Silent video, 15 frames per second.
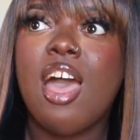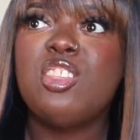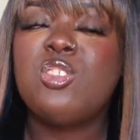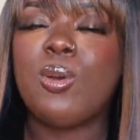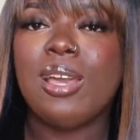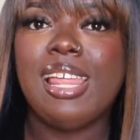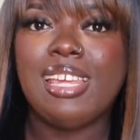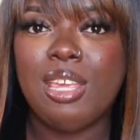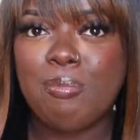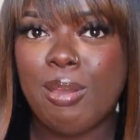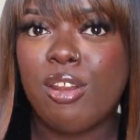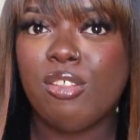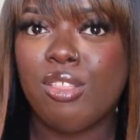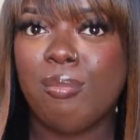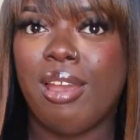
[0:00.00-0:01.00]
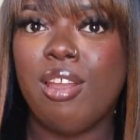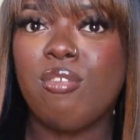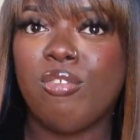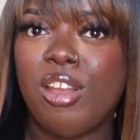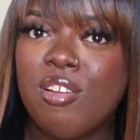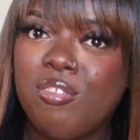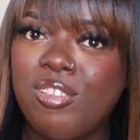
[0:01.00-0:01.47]
Do I like it better than my
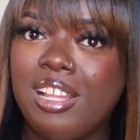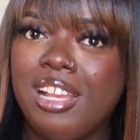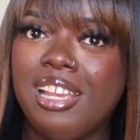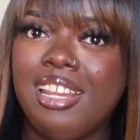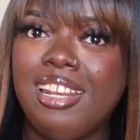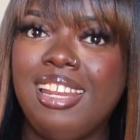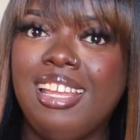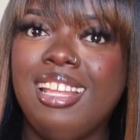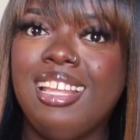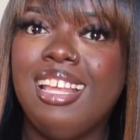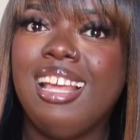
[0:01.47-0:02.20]
Revlon?